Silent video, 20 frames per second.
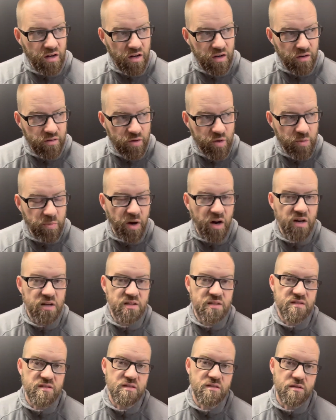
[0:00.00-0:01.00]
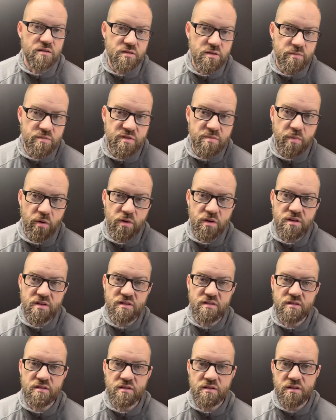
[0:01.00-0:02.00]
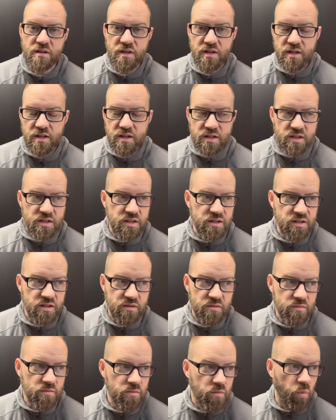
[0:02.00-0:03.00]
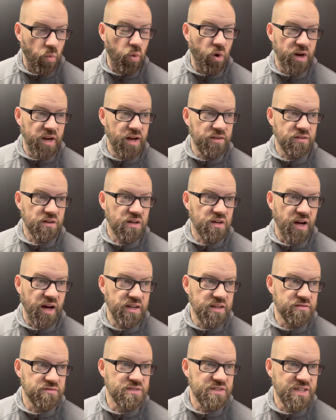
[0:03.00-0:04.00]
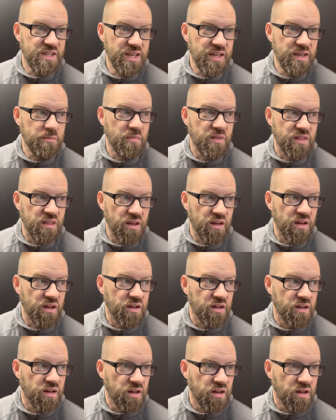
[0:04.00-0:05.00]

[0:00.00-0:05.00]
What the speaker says: group arts and group sports, or, you know, whatever kind of team thing.